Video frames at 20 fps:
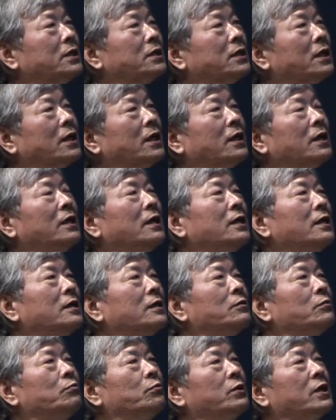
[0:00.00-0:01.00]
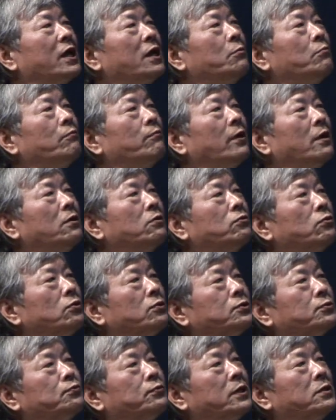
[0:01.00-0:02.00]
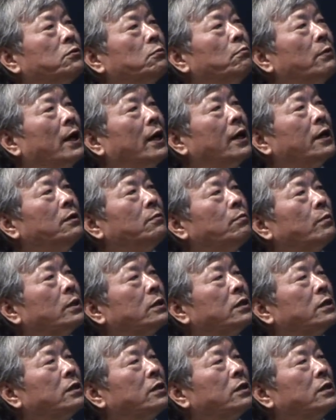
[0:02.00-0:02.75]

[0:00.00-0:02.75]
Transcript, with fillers: and became a very close friend of mine.